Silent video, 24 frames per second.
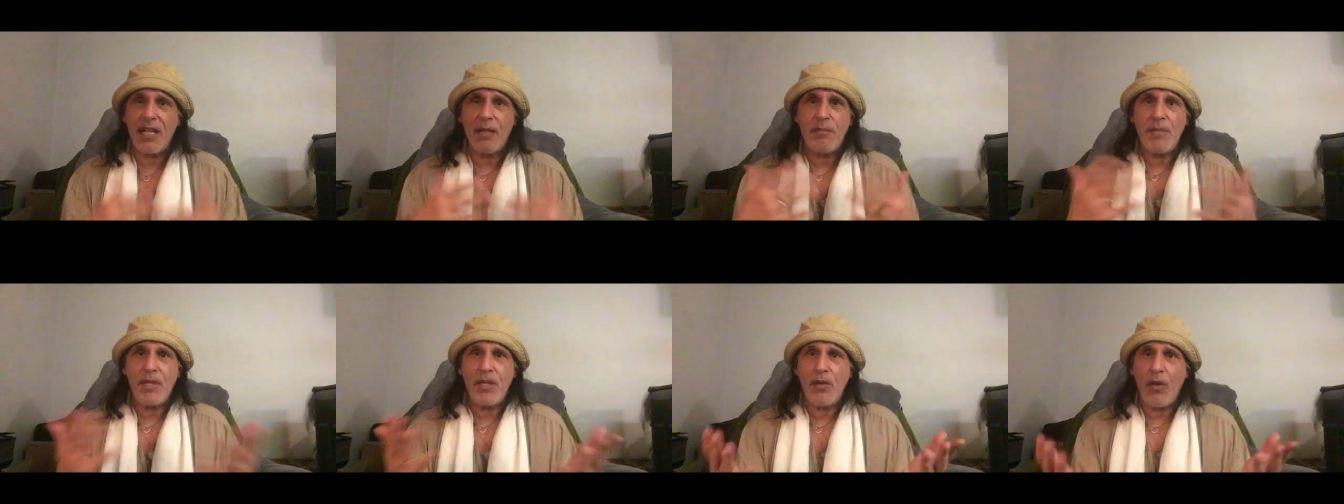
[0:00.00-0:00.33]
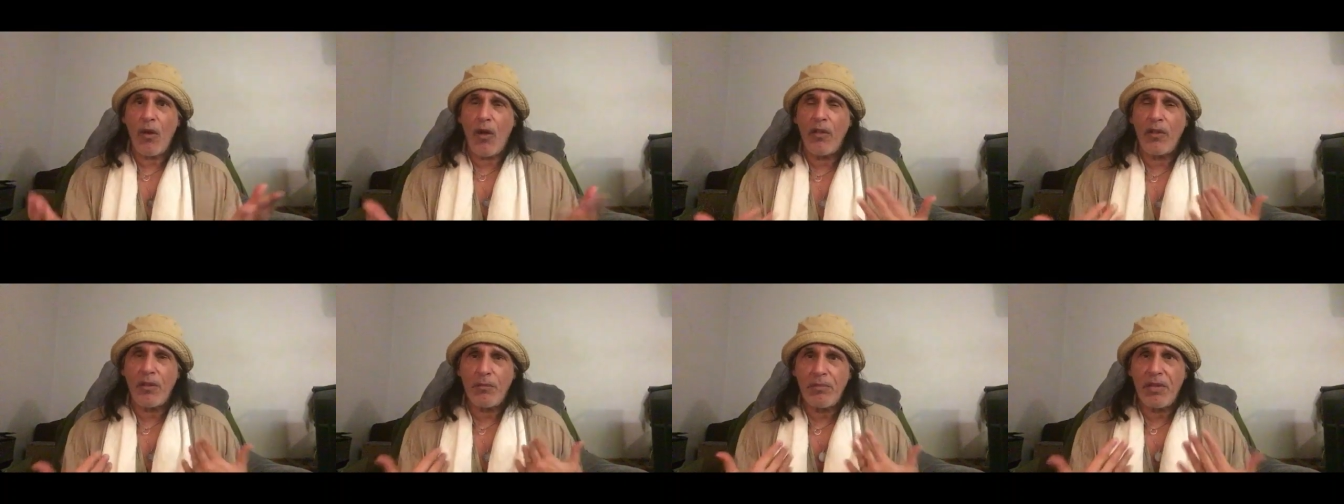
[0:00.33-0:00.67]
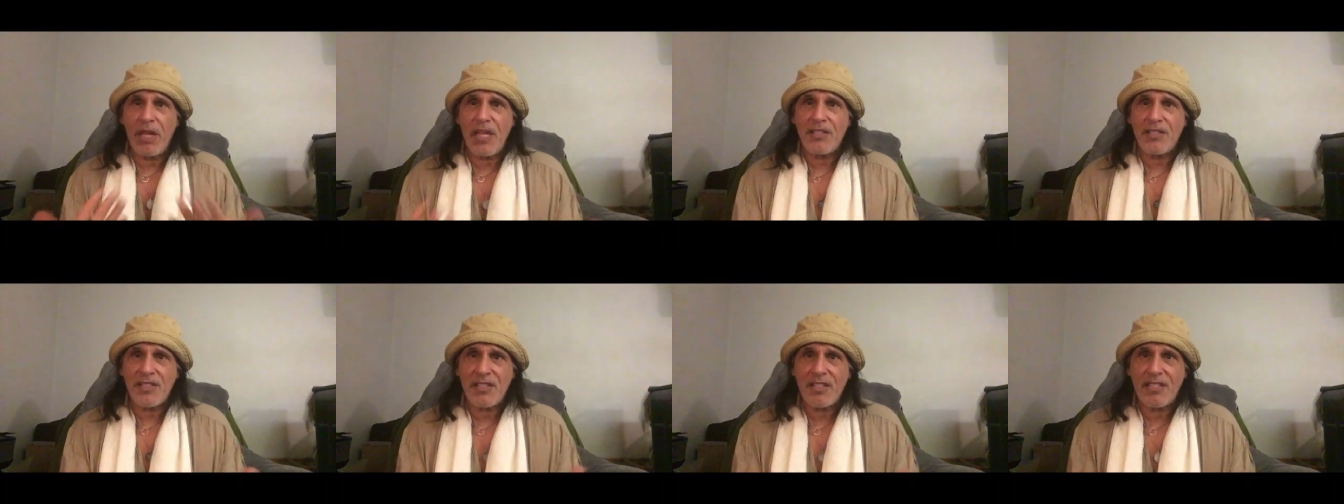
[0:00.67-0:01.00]
I mean, all the
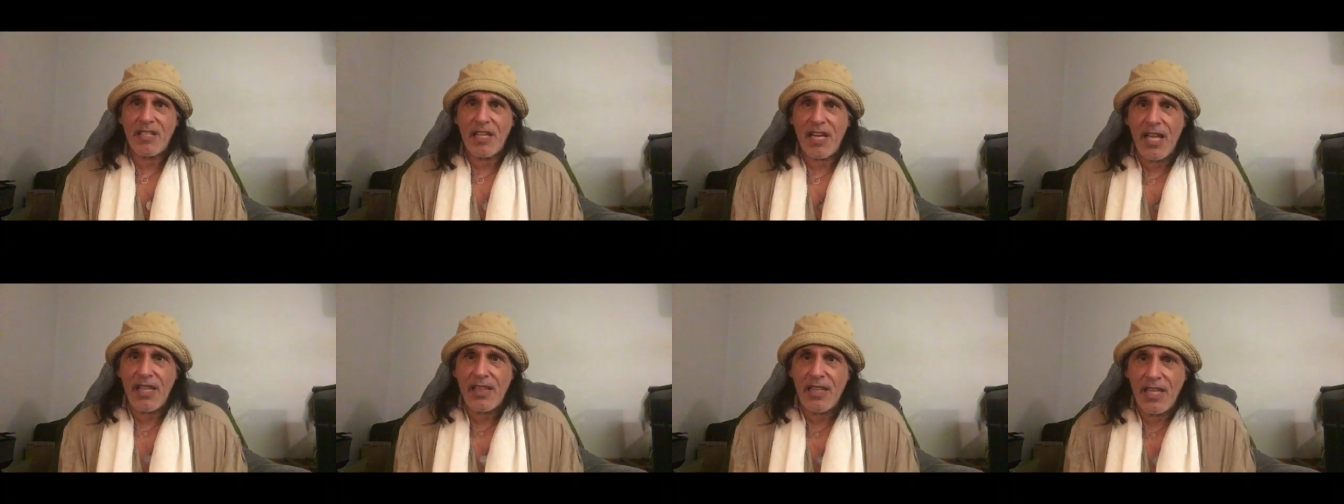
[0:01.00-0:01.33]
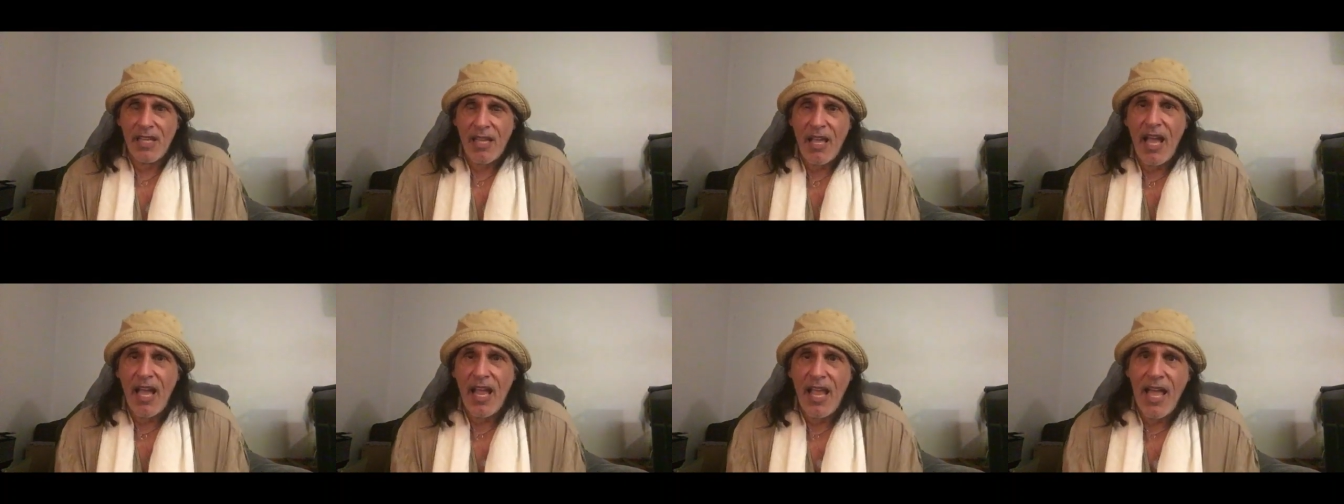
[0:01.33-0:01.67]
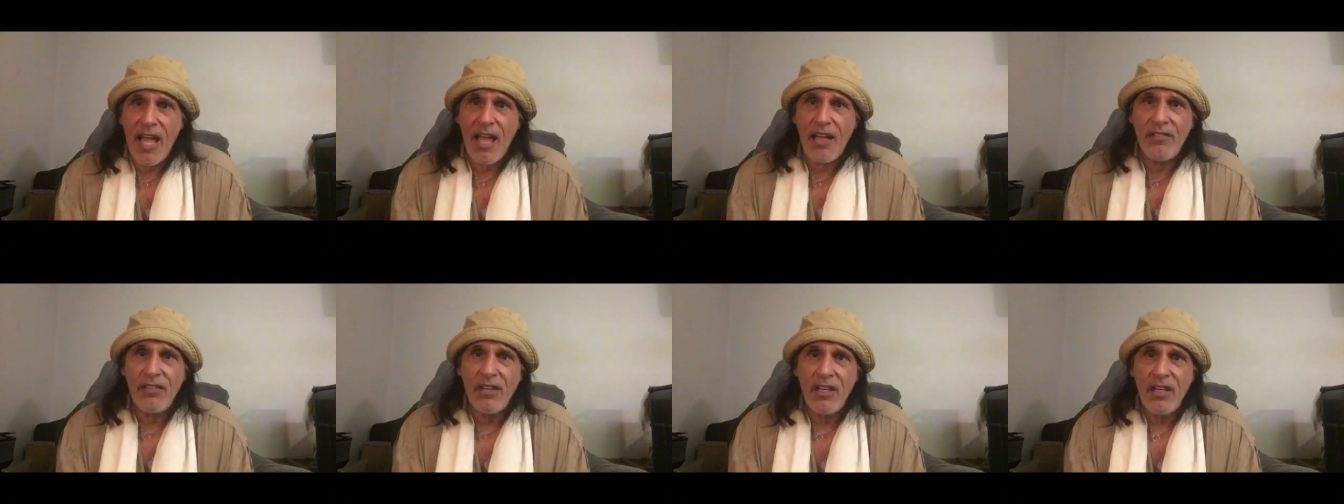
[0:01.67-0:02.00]
blessings that I think I
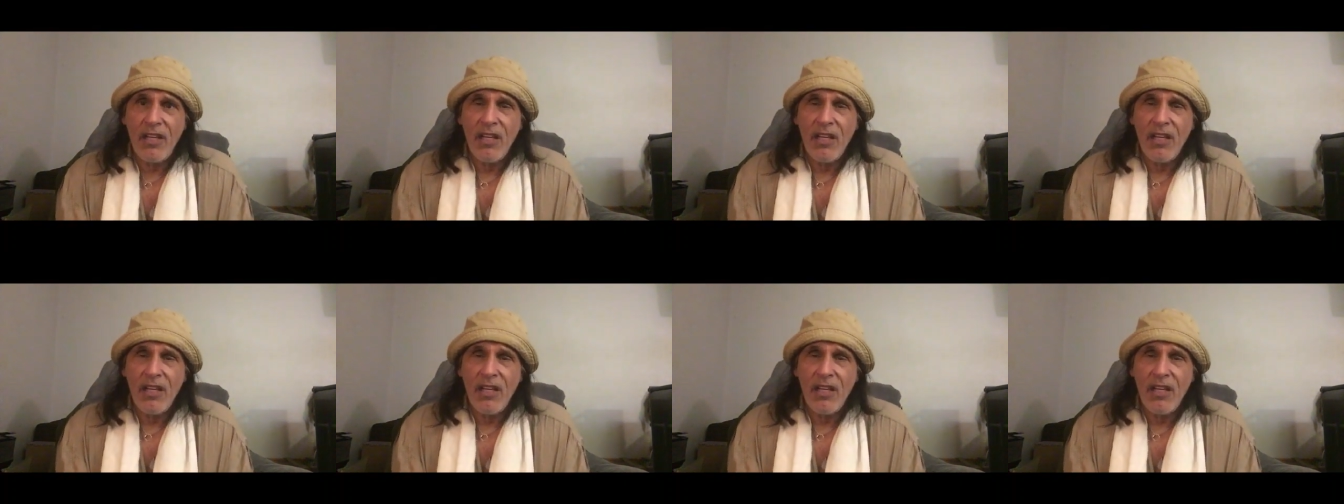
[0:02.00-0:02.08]
have,